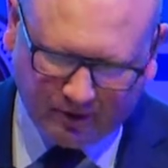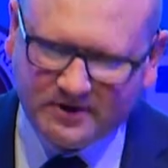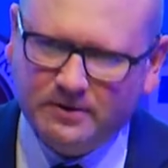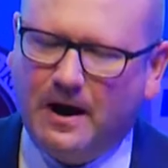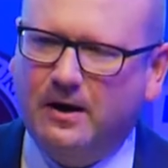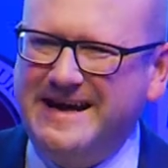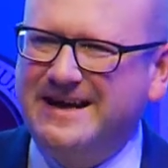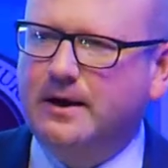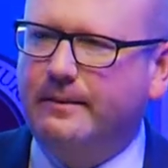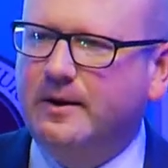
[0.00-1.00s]
to our
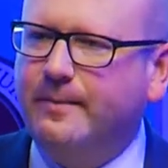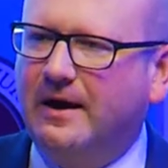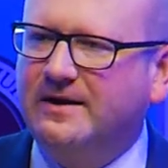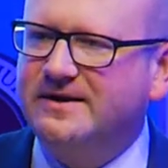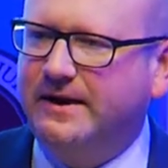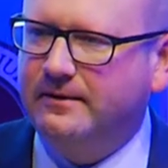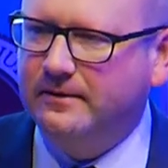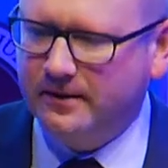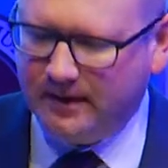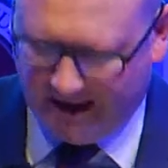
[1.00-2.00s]
economic policy in